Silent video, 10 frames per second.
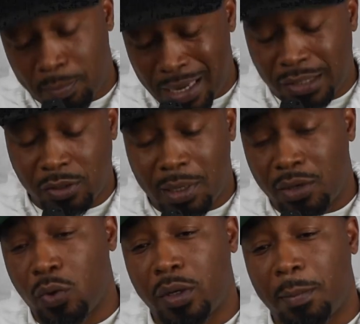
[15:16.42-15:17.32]
Major
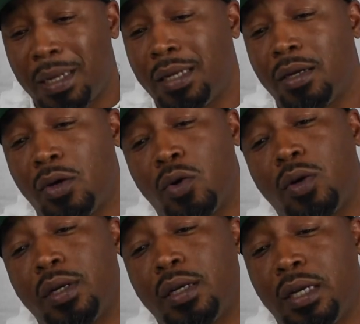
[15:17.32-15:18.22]
minority media
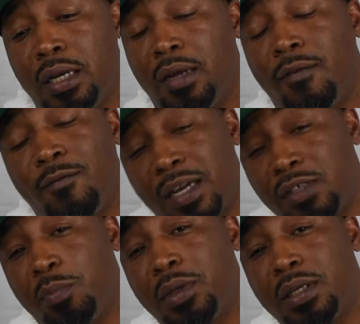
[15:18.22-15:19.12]
on
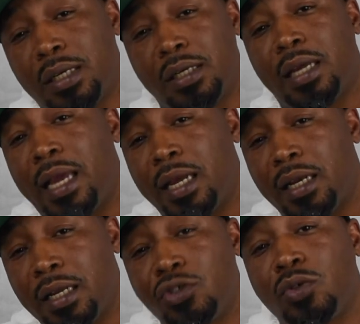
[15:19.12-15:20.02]
Facebook
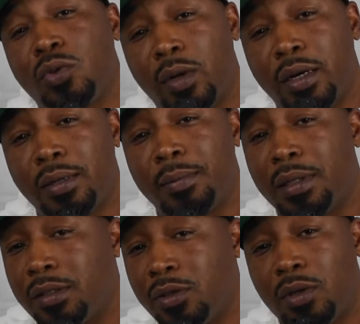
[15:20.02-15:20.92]
and Instagram,
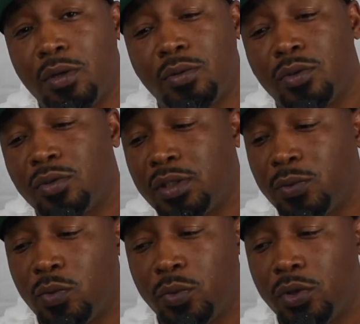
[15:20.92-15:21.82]
and you'll see
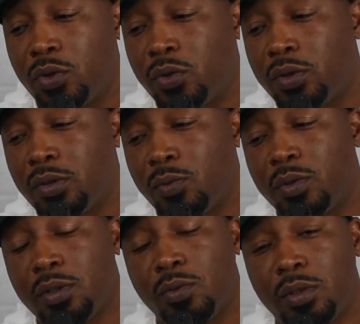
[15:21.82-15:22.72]
what we're doing.
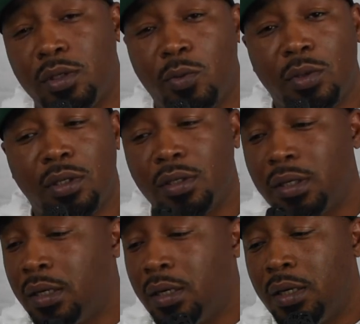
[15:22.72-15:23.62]

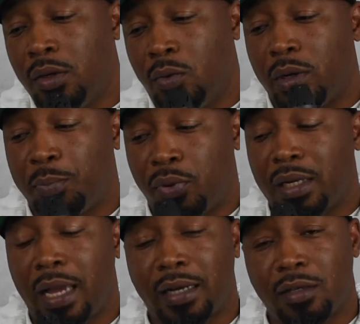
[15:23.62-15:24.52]
We're
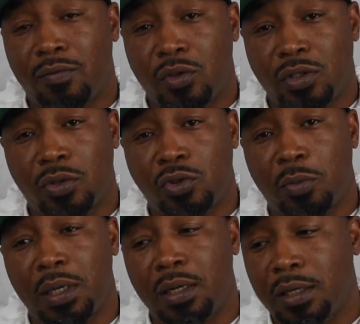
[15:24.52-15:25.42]
pretty active on social
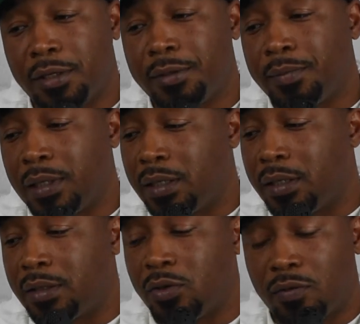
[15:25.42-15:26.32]
media.
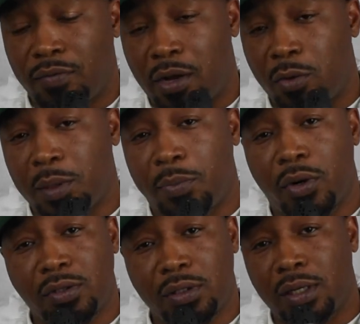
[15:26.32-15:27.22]
You can follow me
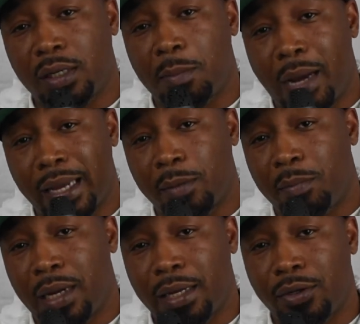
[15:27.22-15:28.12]
personally, Mike
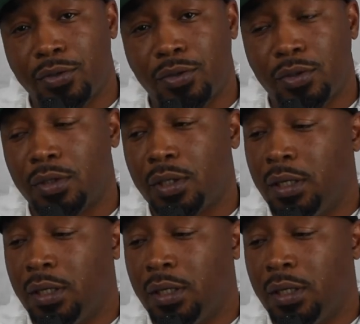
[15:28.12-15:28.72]
Byars,